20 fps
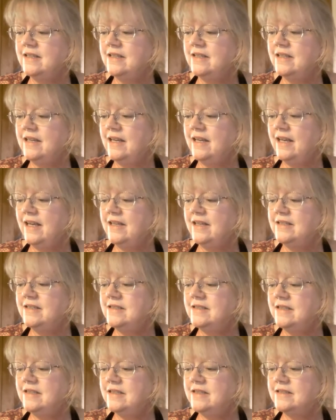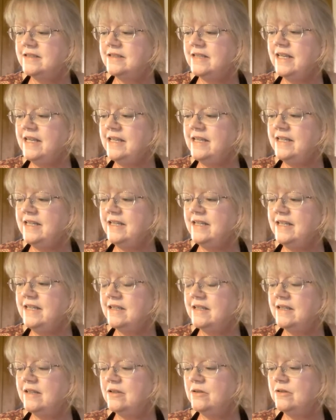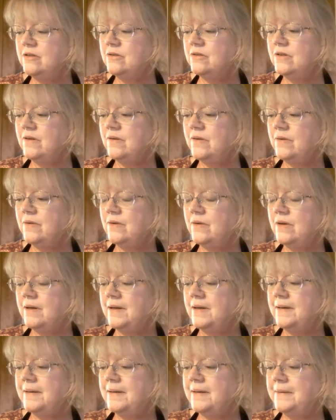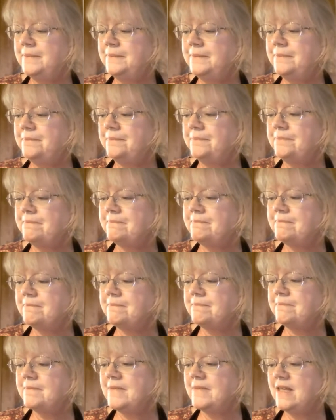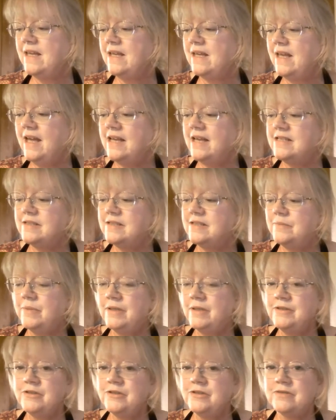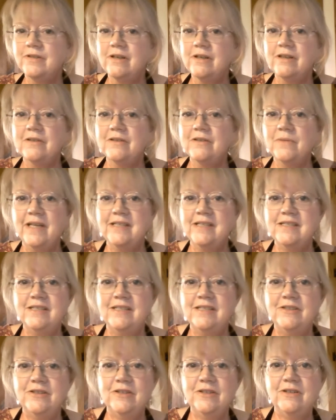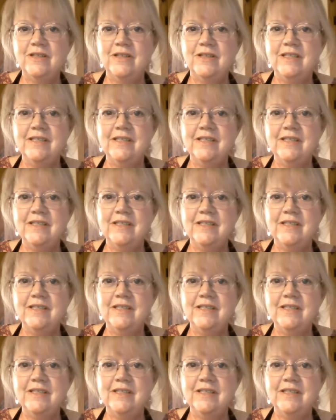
And Katie has a bunch of colorways in her